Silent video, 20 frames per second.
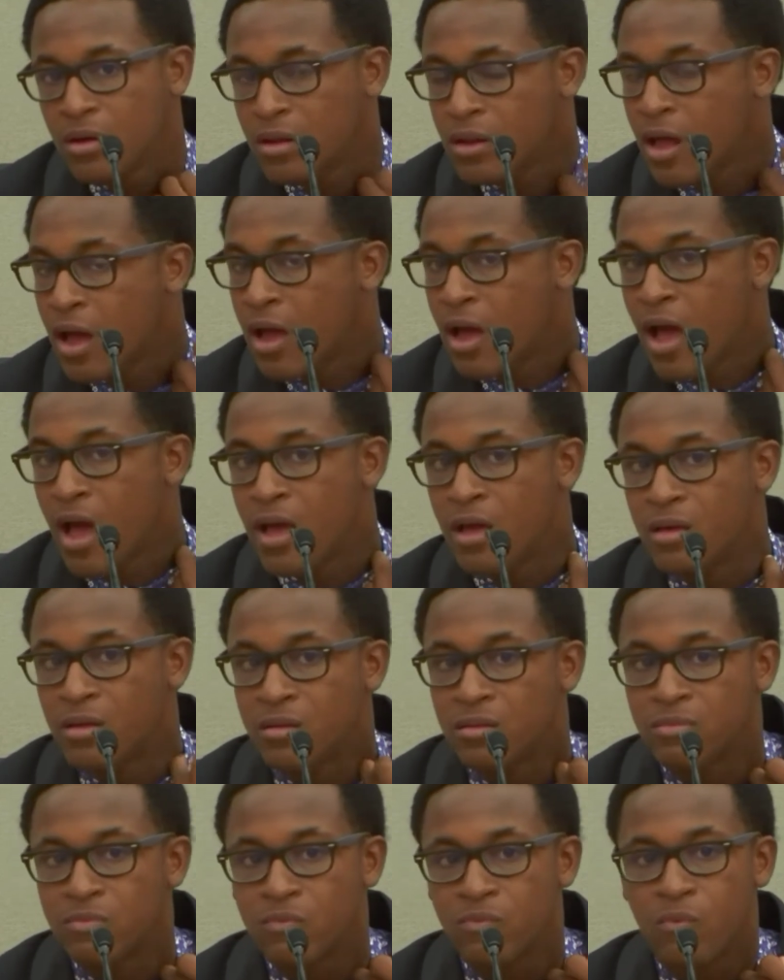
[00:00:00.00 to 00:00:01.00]
And
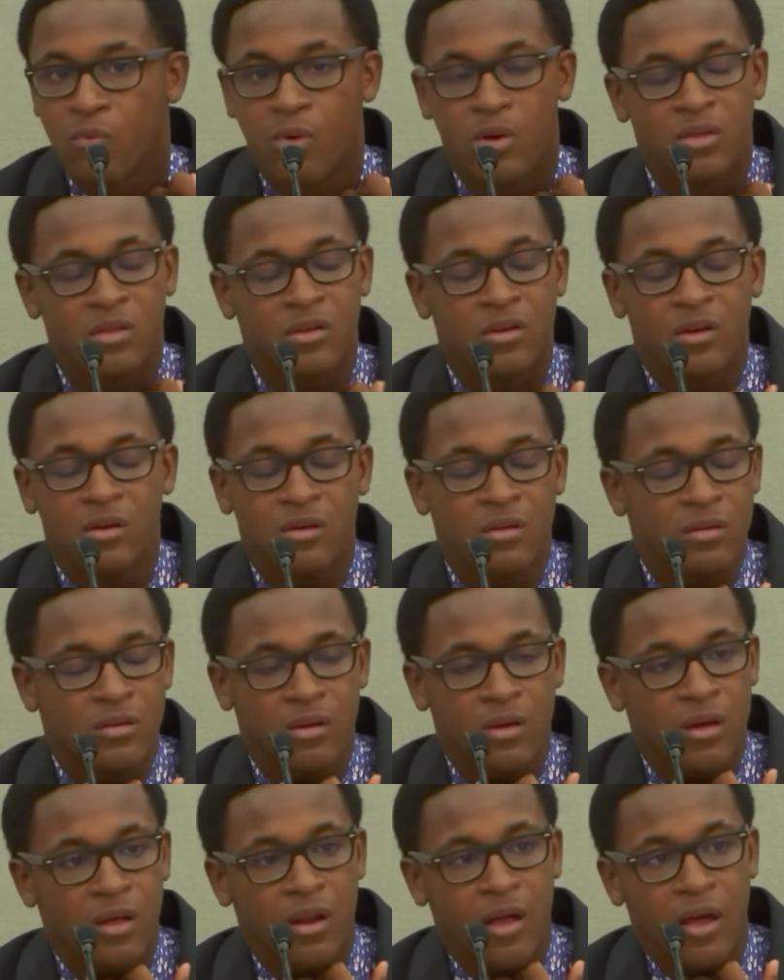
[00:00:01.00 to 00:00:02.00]
I
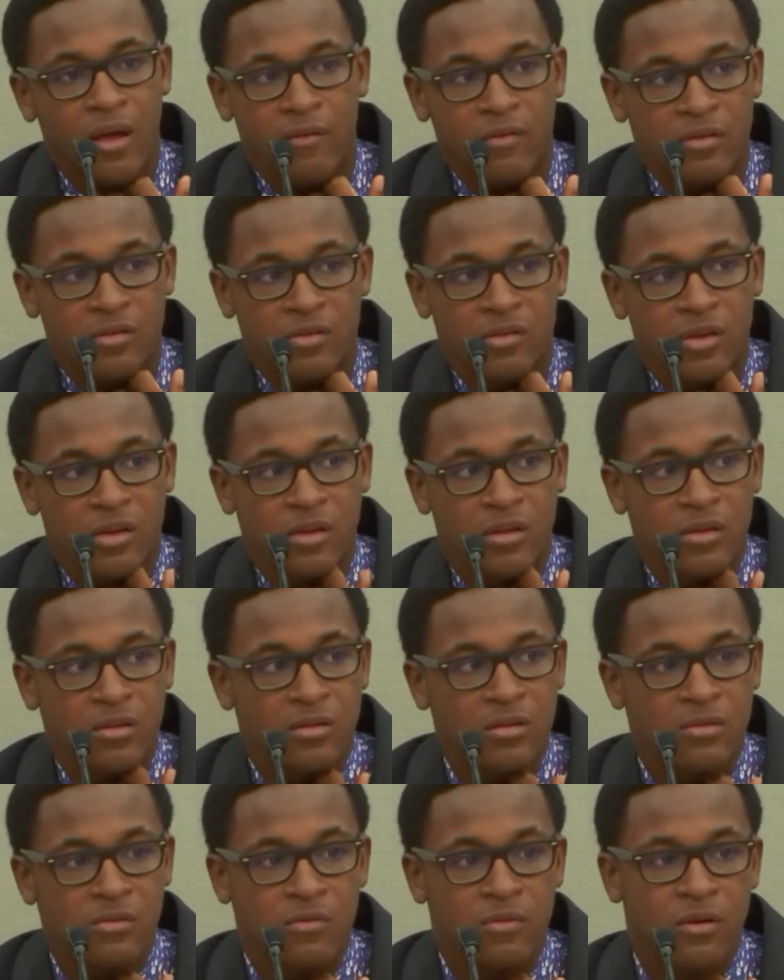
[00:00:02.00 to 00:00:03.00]
wasn't gonna ever say
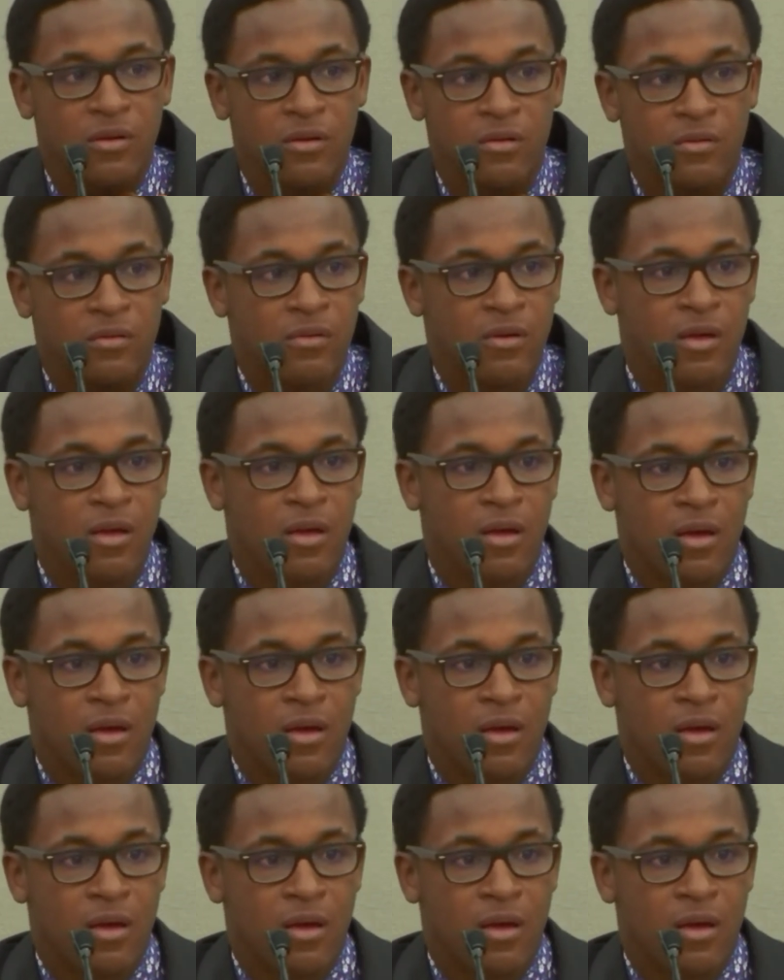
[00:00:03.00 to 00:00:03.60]
this in front of